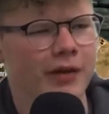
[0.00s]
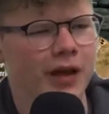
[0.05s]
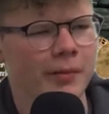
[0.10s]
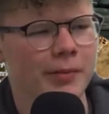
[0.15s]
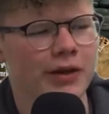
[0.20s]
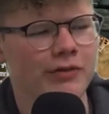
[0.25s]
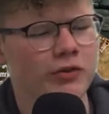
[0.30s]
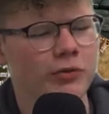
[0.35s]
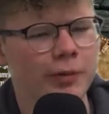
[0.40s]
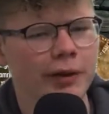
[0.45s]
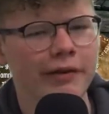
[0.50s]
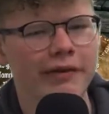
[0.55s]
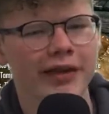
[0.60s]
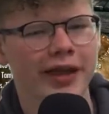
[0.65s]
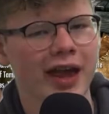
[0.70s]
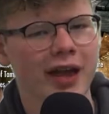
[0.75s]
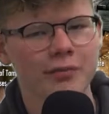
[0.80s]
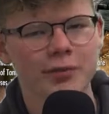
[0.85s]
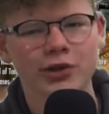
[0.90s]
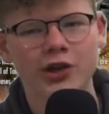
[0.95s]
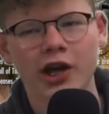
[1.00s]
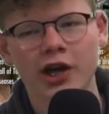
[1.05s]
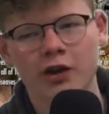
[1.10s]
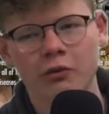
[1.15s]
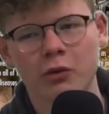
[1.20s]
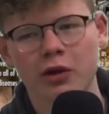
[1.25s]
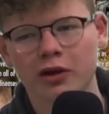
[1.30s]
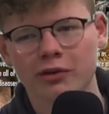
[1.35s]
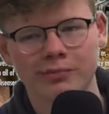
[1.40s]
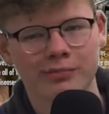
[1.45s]
I mean, if you play the game, you're not
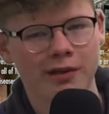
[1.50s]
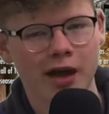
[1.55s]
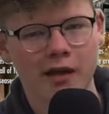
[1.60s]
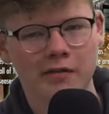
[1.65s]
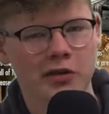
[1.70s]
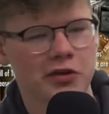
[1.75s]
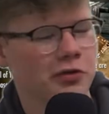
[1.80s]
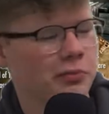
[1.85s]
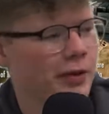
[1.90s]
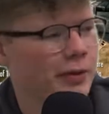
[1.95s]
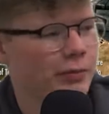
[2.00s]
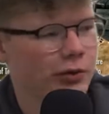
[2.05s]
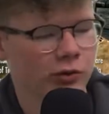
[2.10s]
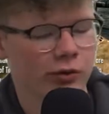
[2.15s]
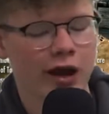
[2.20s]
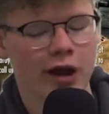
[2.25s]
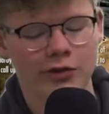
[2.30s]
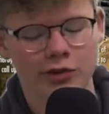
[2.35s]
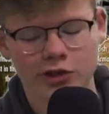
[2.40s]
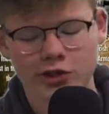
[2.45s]
going to want to have other people around.